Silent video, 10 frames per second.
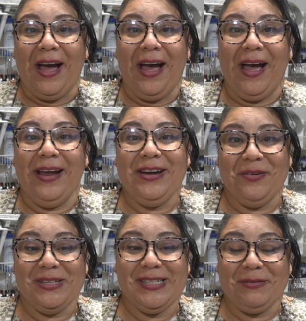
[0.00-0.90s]
I
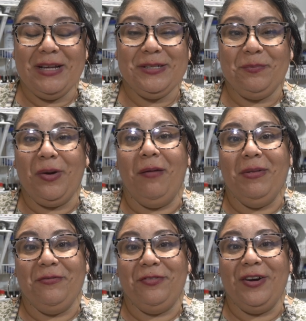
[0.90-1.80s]
know it's a
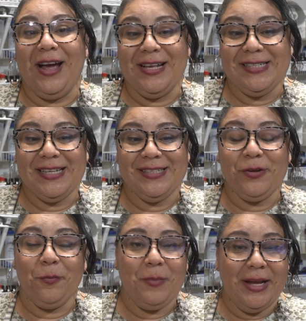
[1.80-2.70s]
problem for us
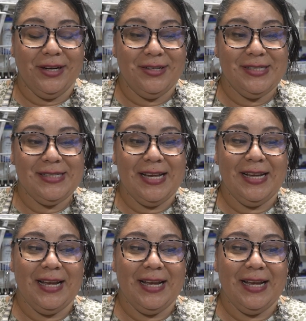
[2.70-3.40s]
soap makers,